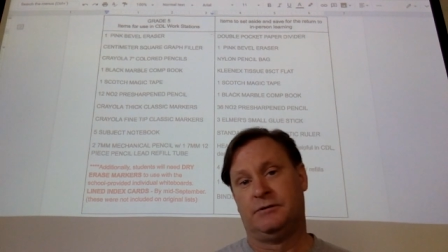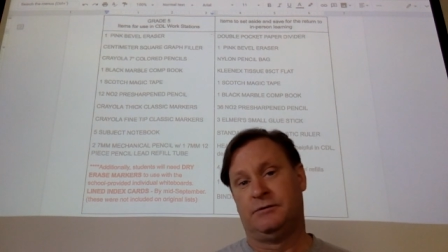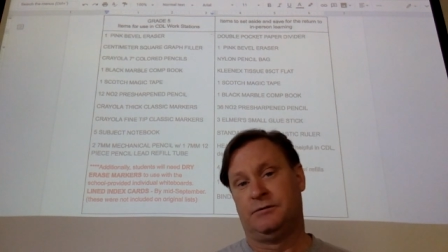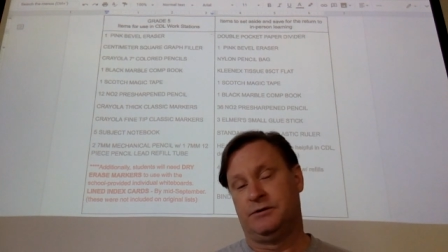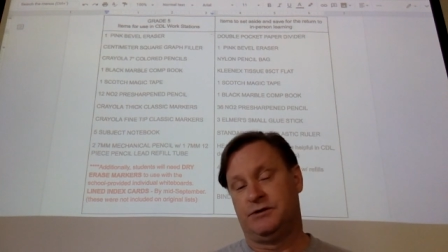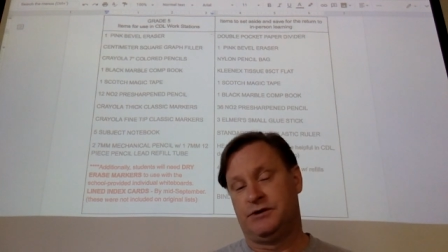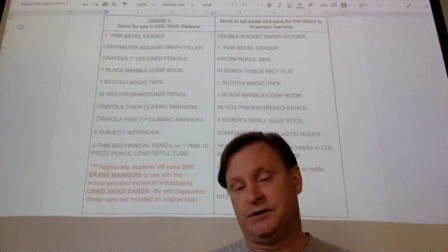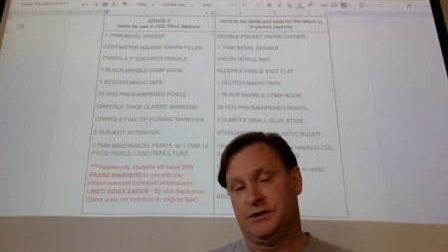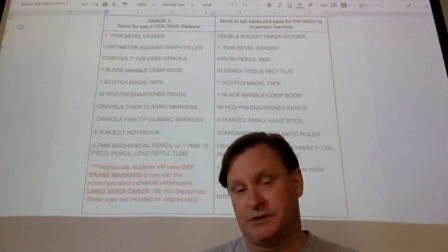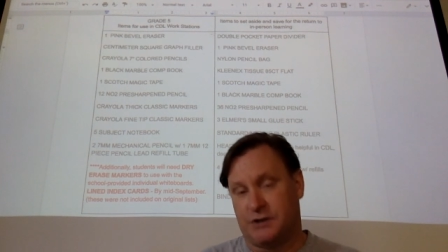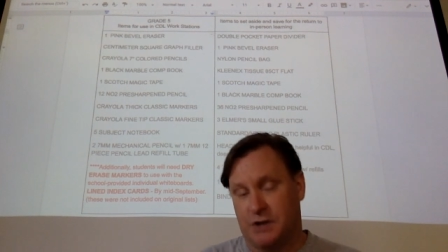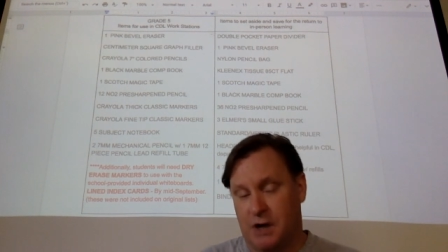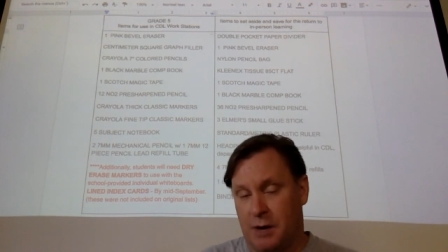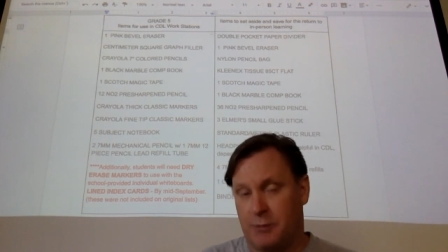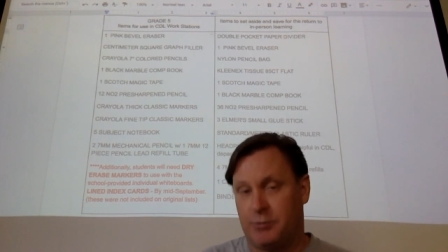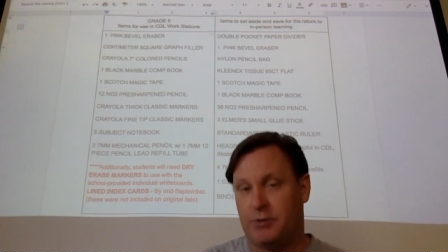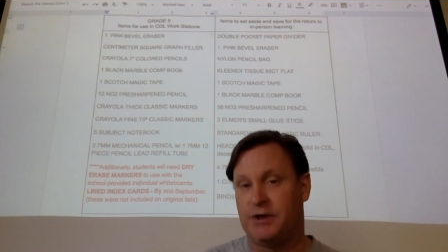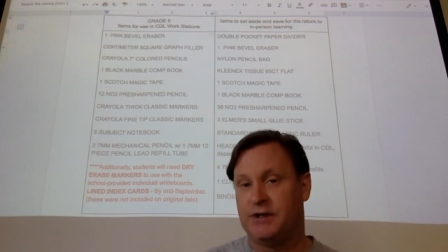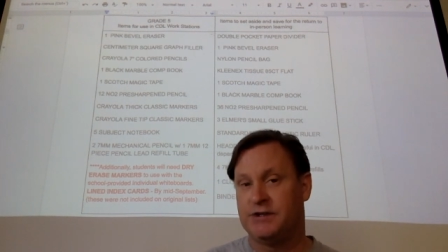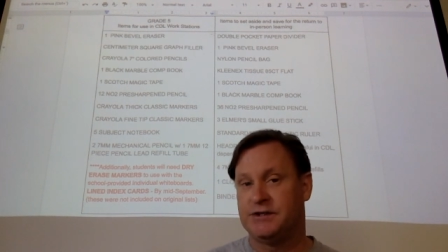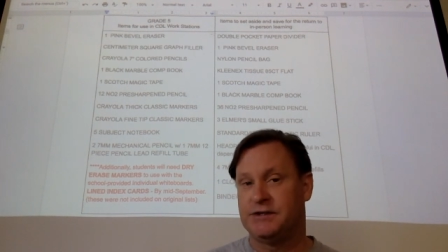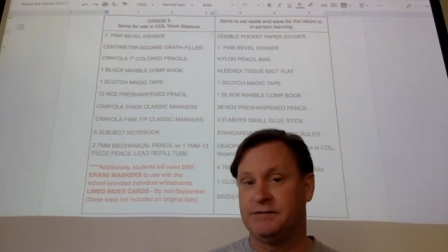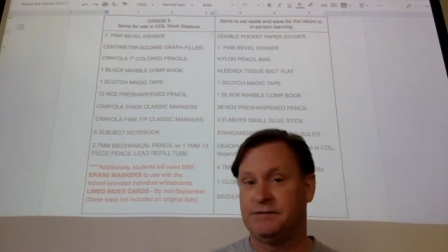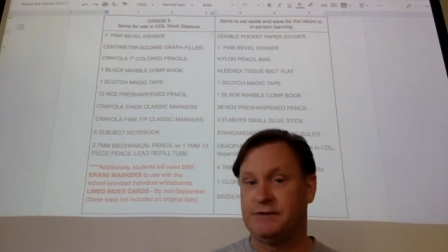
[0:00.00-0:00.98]
which is
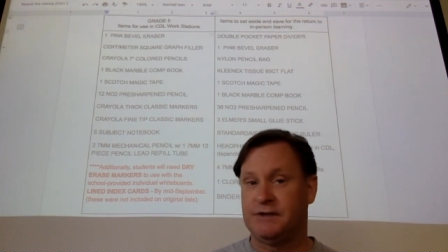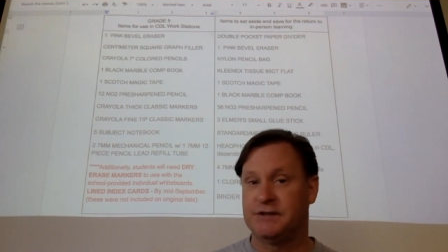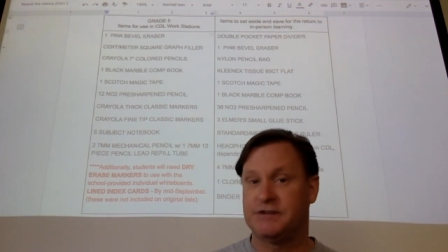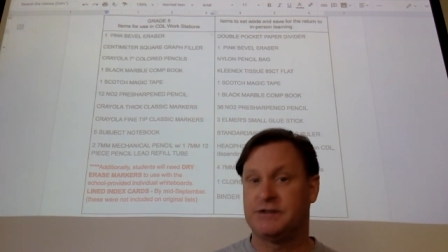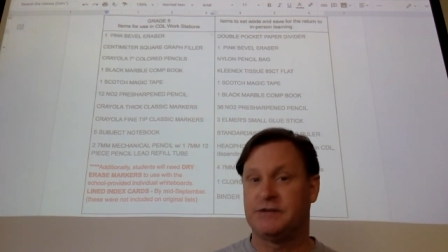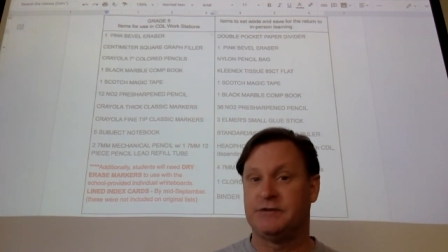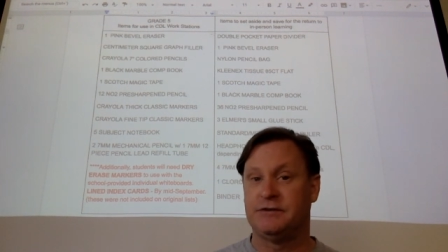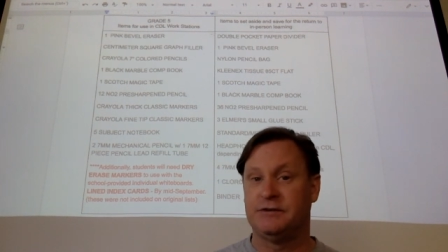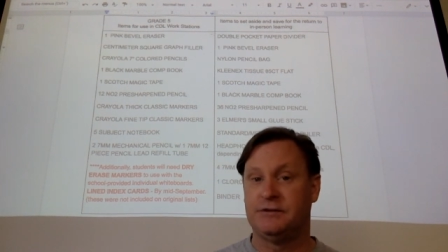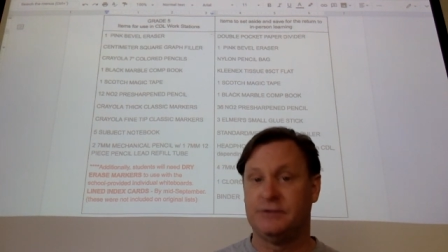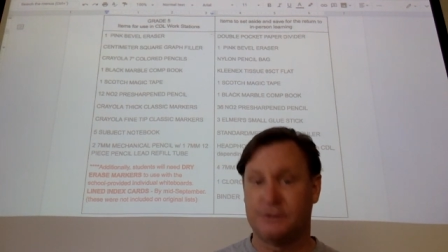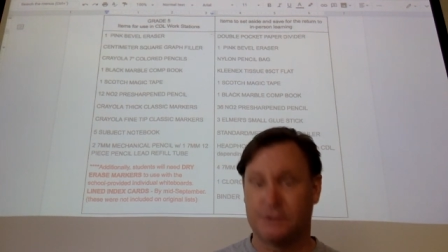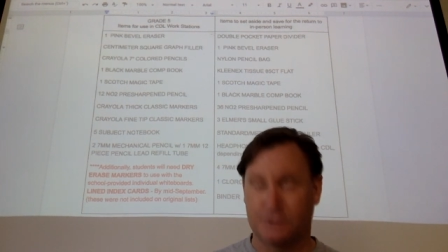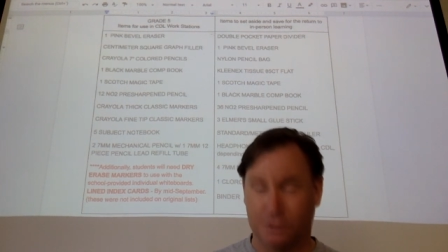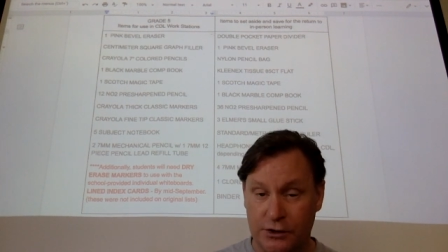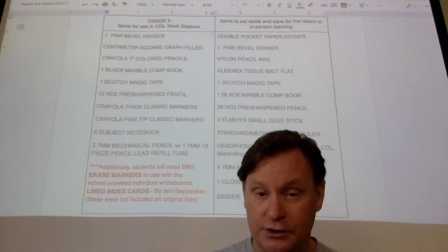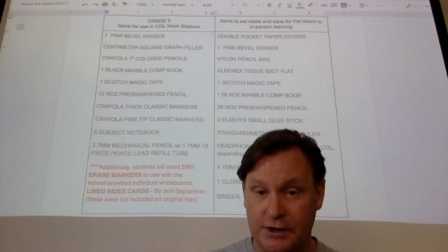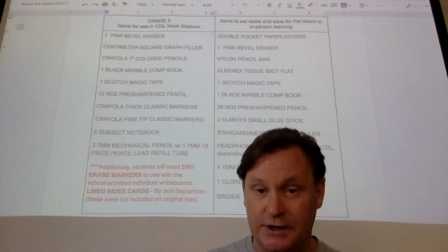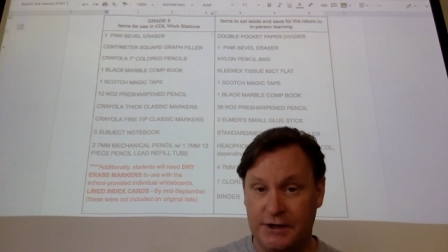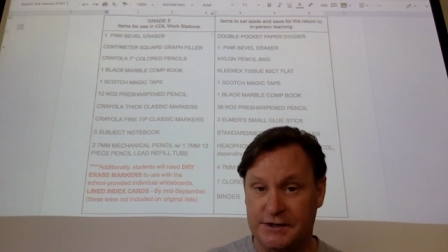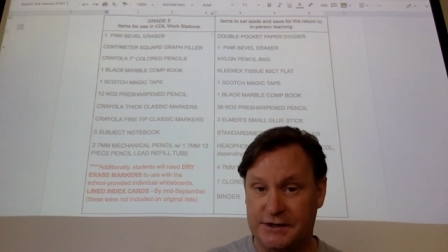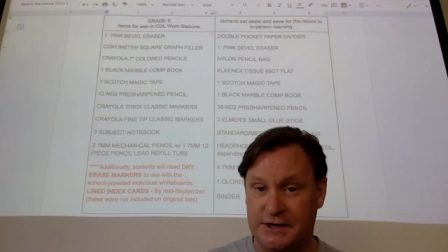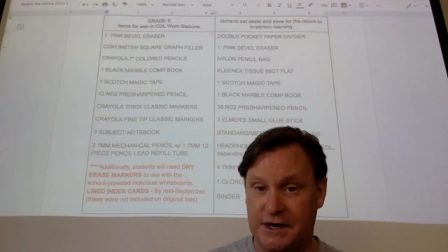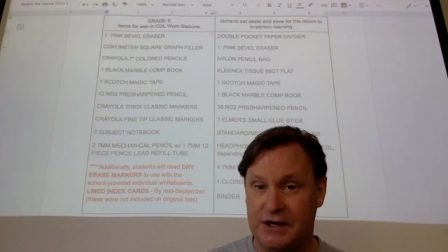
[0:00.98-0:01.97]
Comprehensive Distance
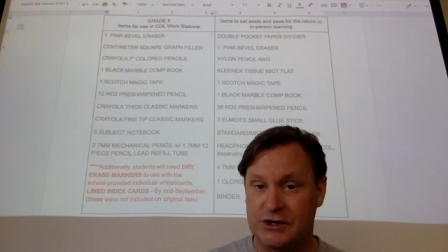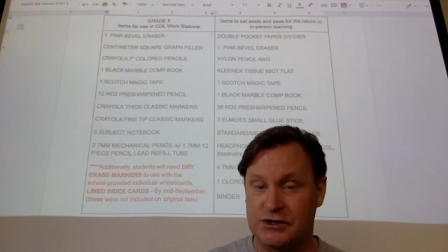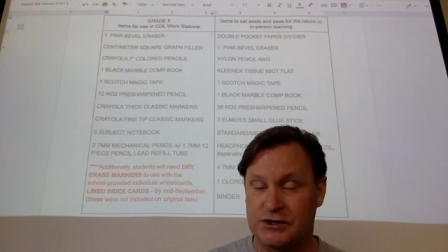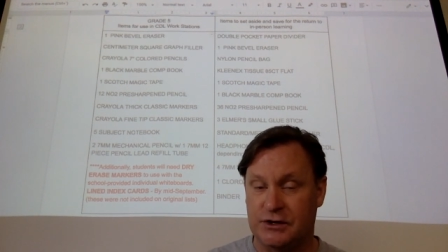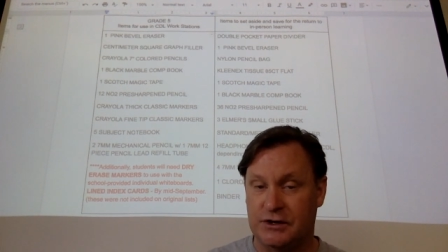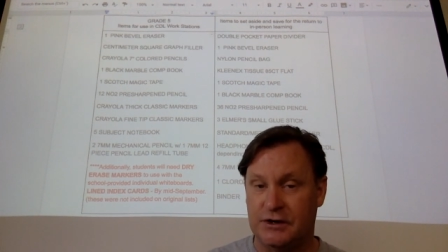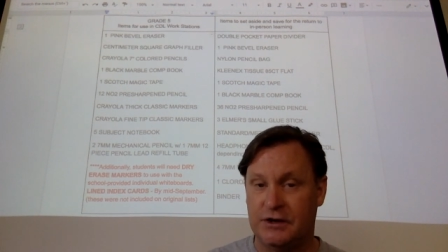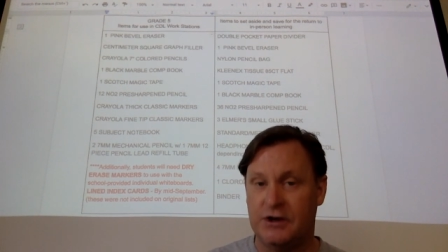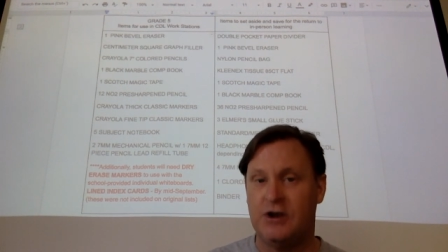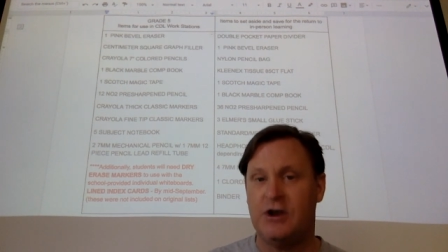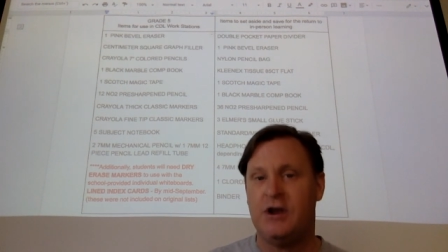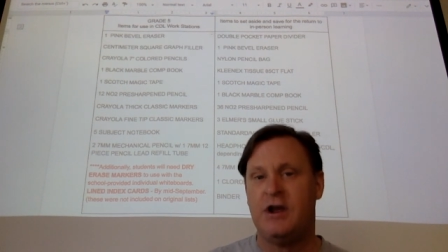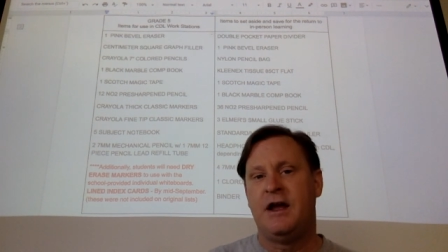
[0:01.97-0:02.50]
Learning Station,